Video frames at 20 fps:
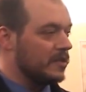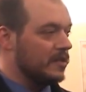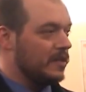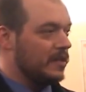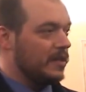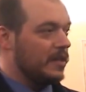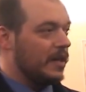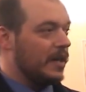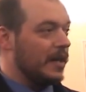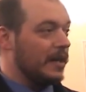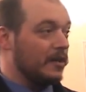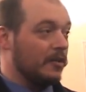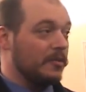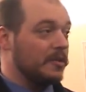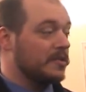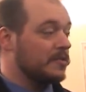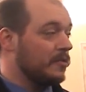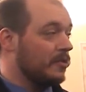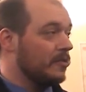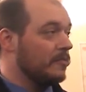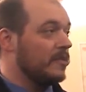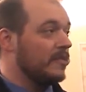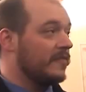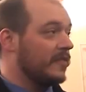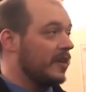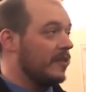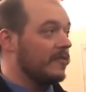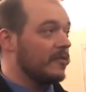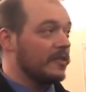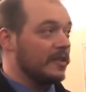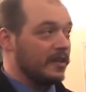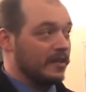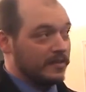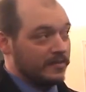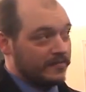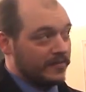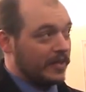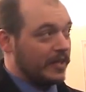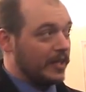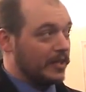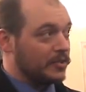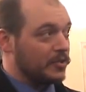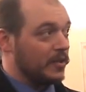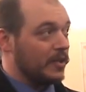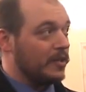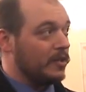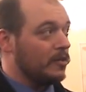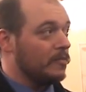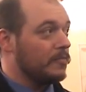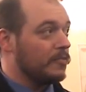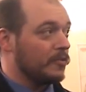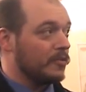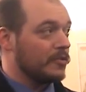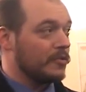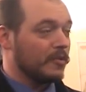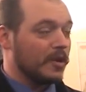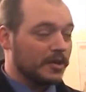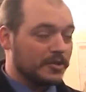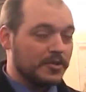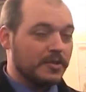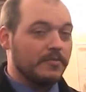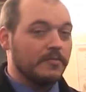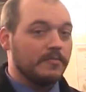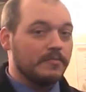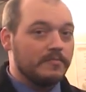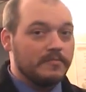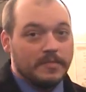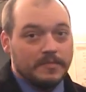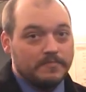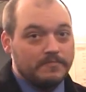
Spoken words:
I'd always told him if he ever needed financial help or direction